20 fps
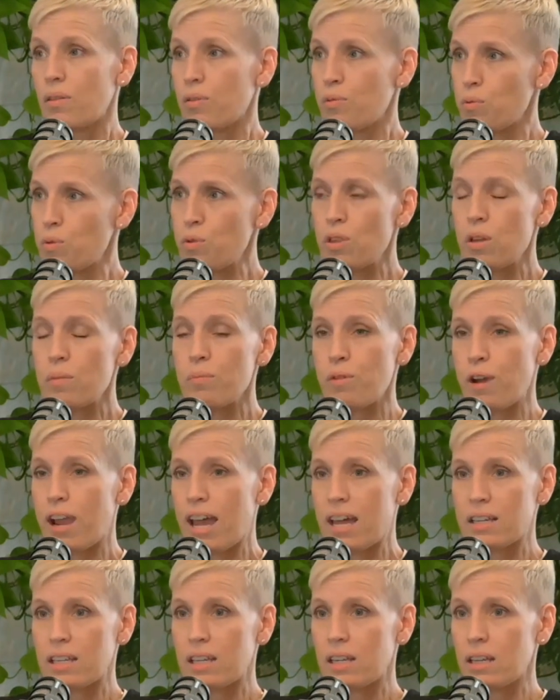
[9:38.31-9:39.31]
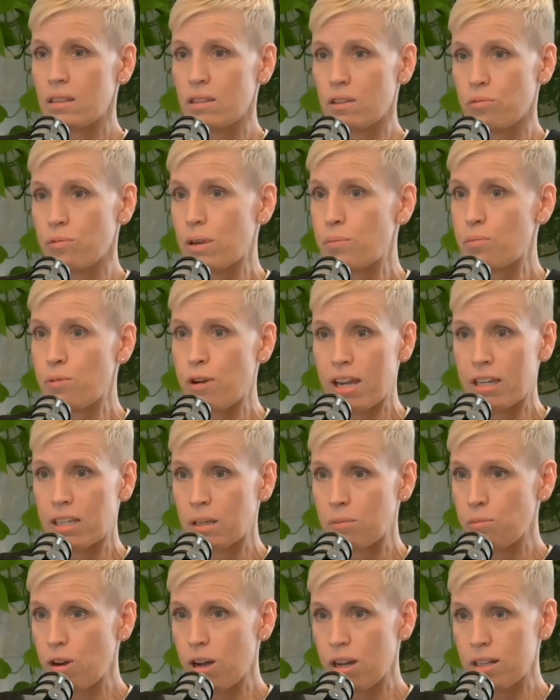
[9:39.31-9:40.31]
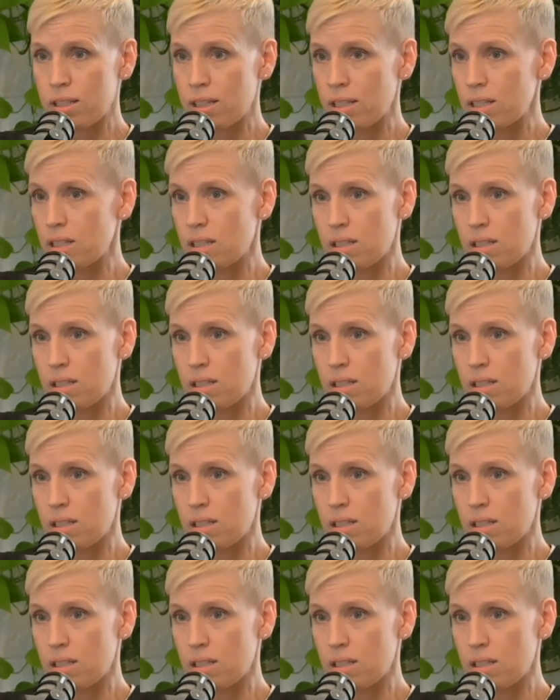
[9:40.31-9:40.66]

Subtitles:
Through the rebranding process